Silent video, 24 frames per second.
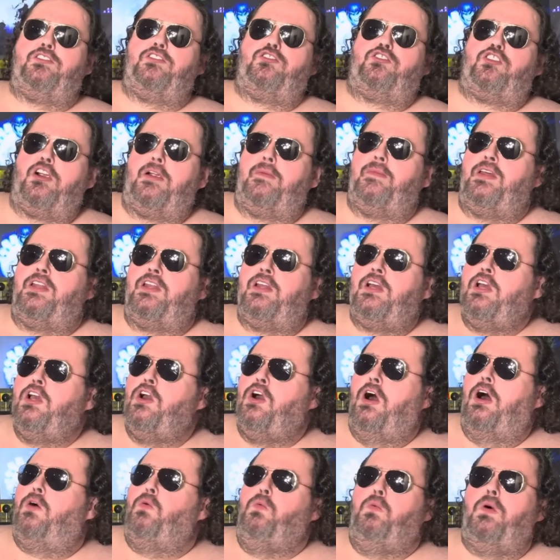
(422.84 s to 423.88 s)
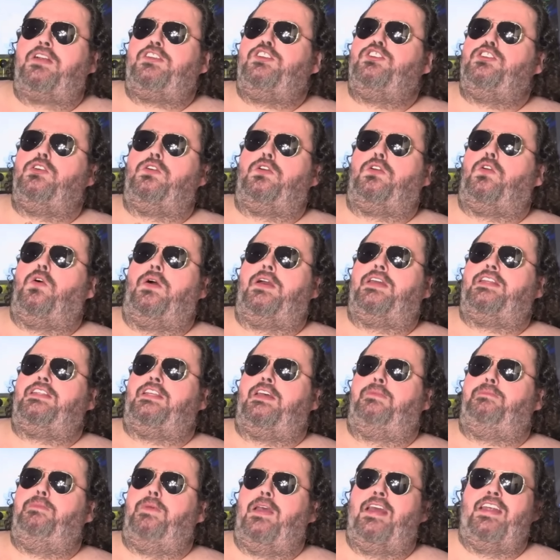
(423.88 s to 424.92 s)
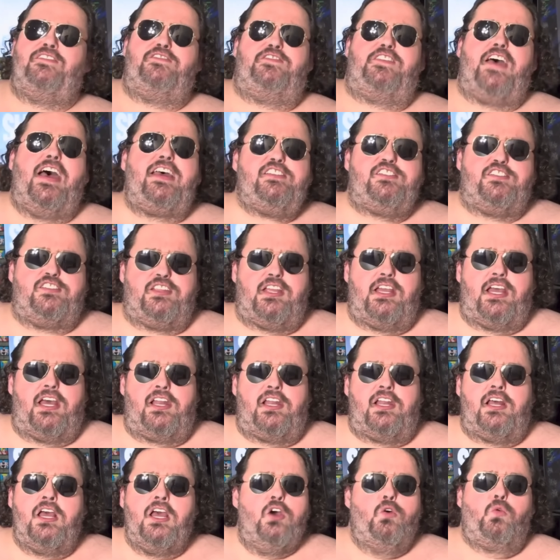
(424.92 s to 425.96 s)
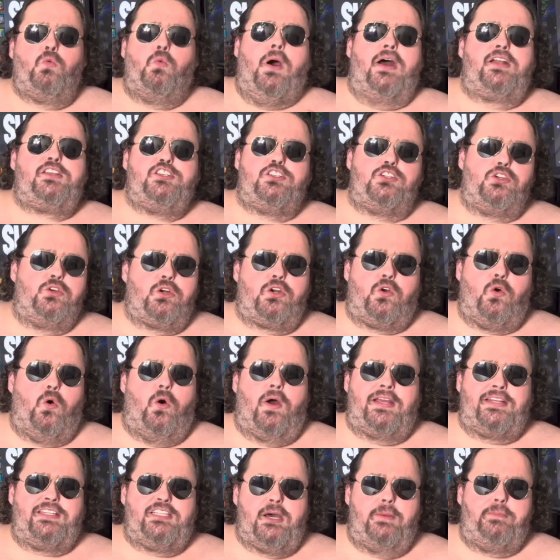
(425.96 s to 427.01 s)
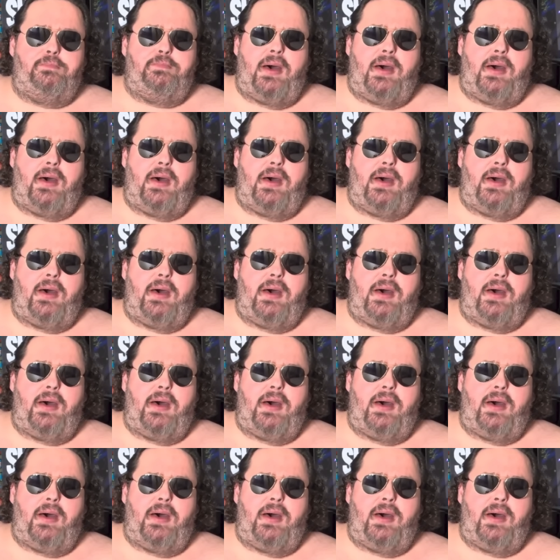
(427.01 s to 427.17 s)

to determine uh, what you're going to invest in what you're going to